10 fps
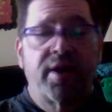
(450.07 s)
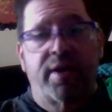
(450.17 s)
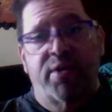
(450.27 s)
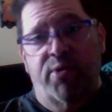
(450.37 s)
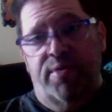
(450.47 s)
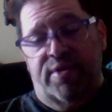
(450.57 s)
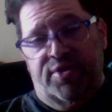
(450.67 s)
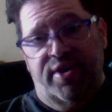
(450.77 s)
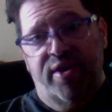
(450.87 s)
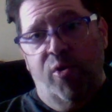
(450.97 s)
in the
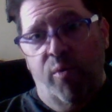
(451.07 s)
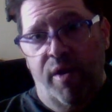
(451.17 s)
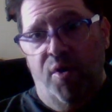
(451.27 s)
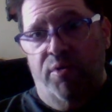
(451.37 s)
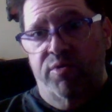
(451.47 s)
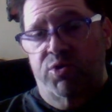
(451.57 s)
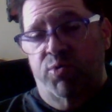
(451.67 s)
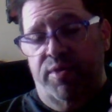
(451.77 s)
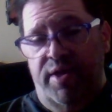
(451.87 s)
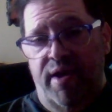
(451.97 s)
stairwells or
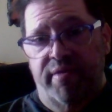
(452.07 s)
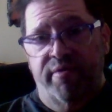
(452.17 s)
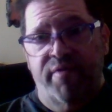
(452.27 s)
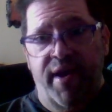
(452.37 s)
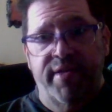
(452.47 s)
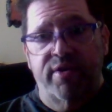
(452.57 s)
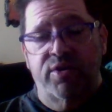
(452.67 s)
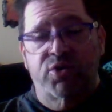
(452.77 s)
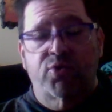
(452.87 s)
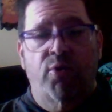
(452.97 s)
in the
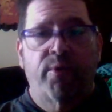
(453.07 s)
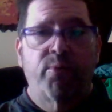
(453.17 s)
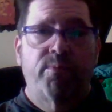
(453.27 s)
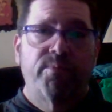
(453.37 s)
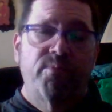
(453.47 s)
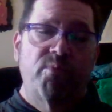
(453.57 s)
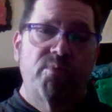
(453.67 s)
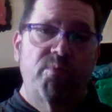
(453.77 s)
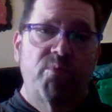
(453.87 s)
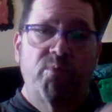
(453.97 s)
elevators or
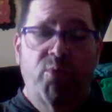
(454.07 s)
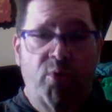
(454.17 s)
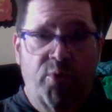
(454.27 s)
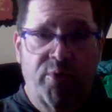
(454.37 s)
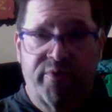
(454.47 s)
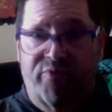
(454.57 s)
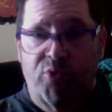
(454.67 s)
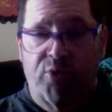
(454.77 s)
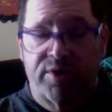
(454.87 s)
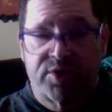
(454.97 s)
on the
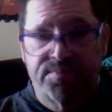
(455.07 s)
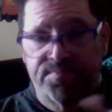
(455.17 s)
floors.